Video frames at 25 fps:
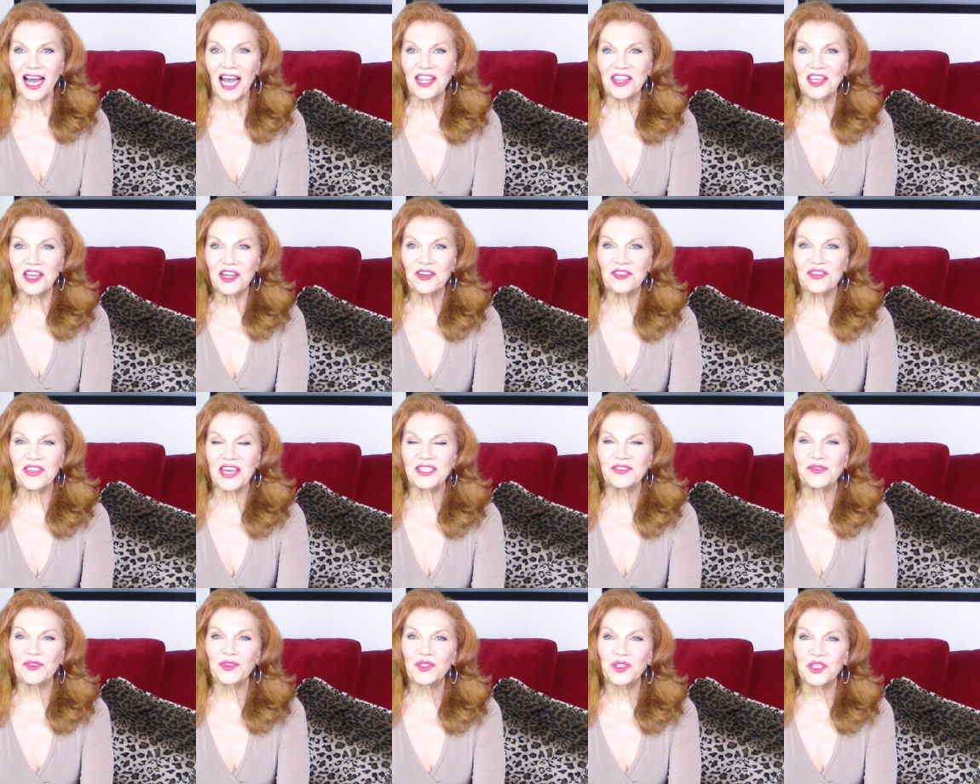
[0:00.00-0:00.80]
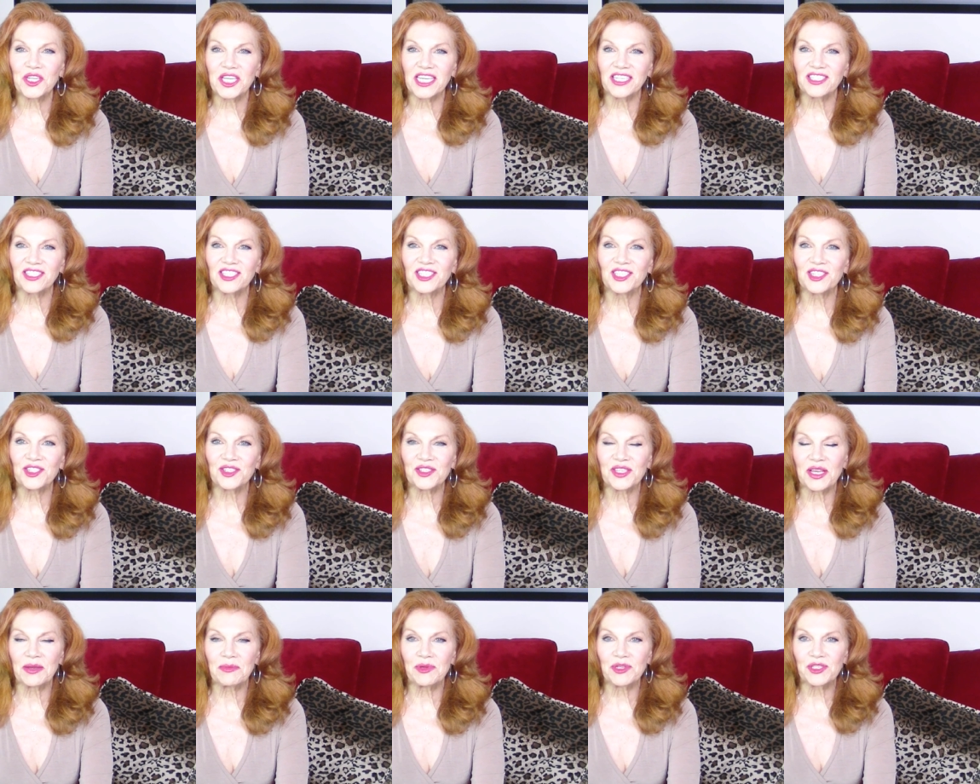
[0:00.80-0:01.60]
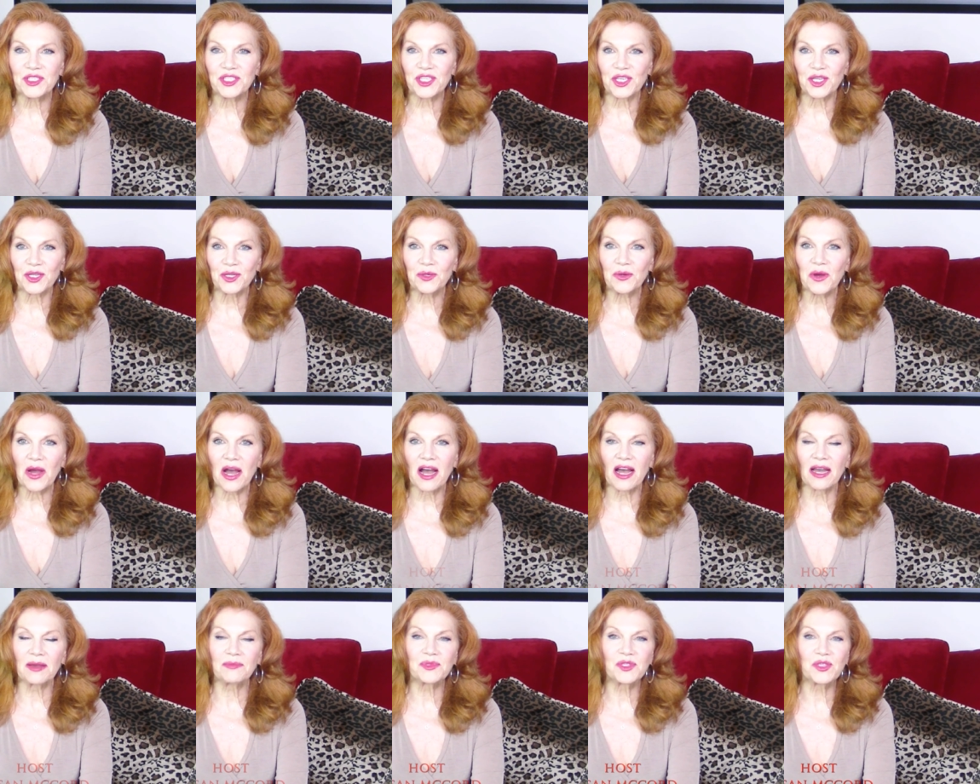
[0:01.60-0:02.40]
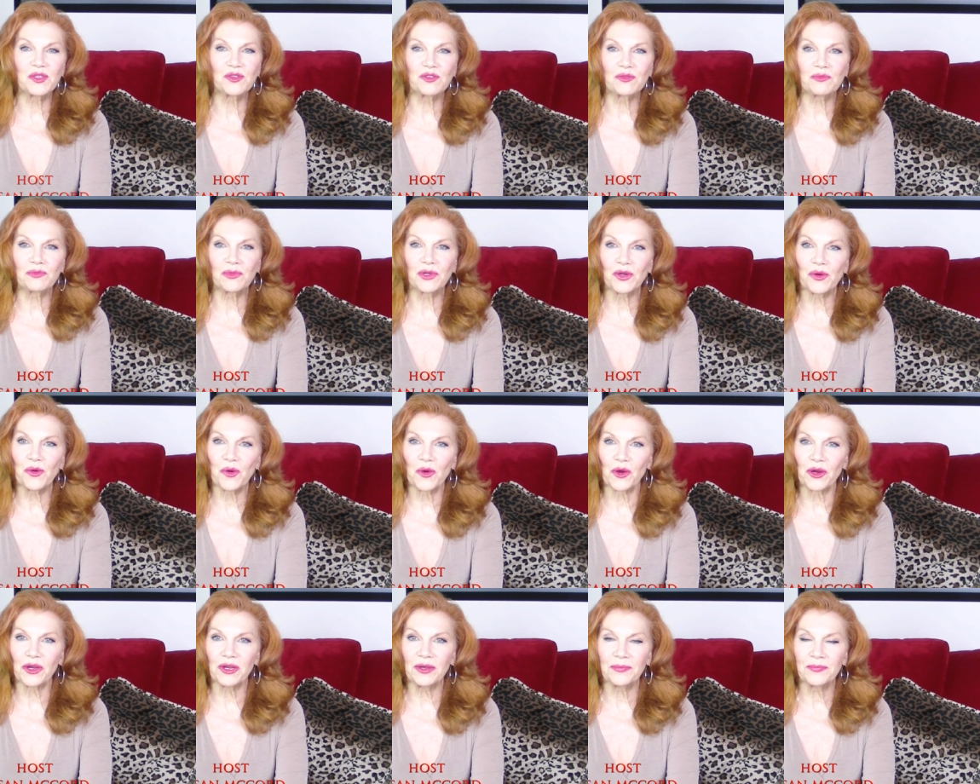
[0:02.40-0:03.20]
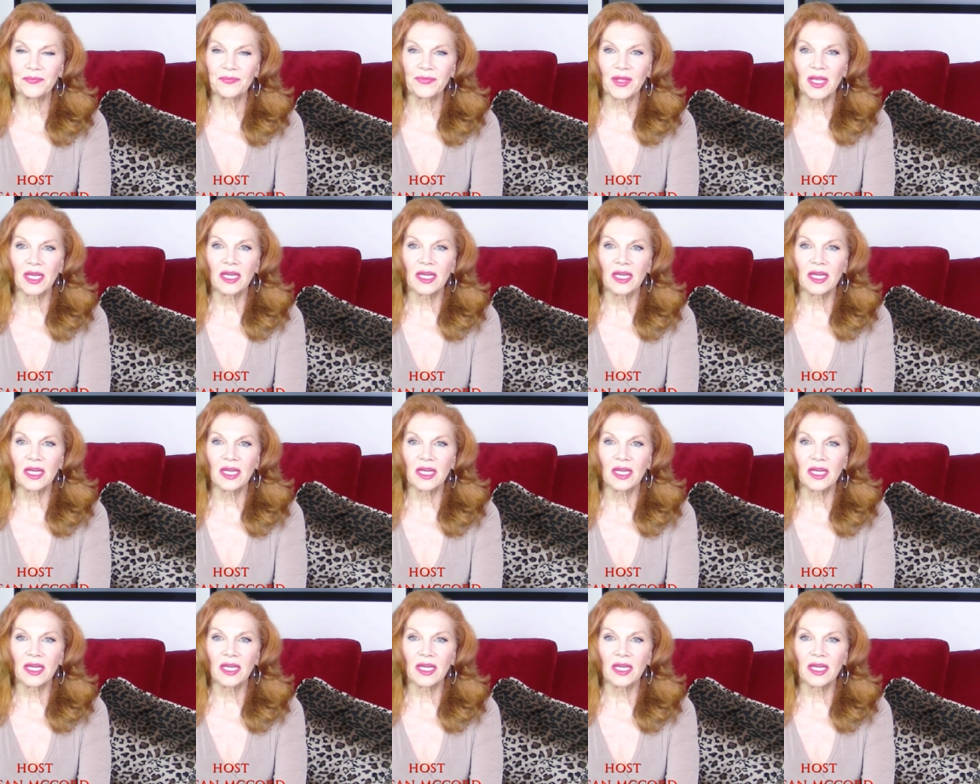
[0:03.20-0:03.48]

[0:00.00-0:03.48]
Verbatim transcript: Hi there, thanks for tuning in to Dear Sybersue. I'm Susan McCord.